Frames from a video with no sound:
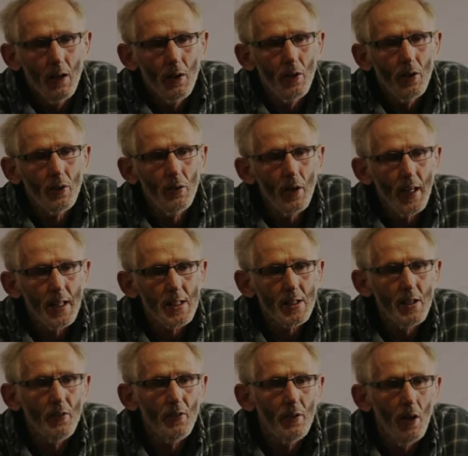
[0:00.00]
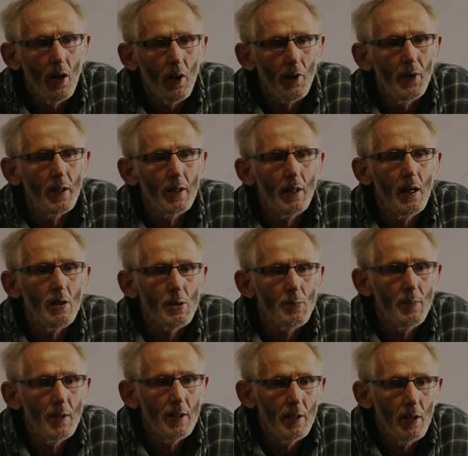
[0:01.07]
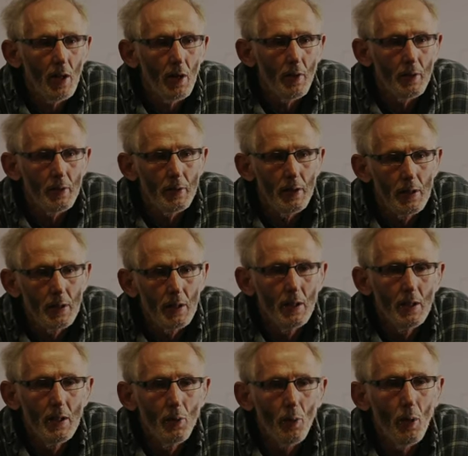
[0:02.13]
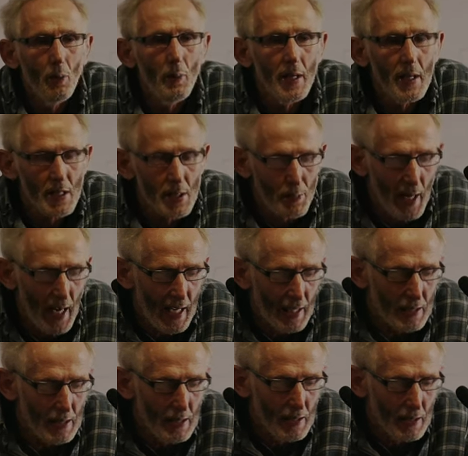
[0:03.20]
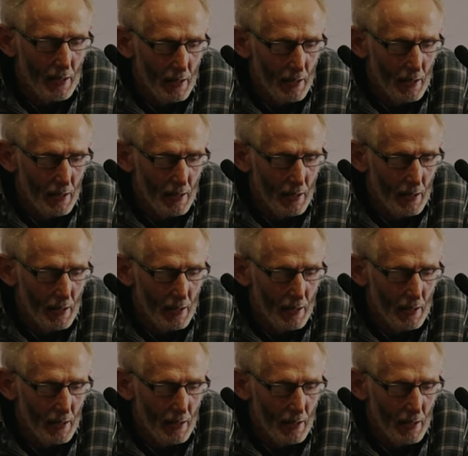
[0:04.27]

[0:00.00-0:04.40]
The grace of God that goes beyond what we expect.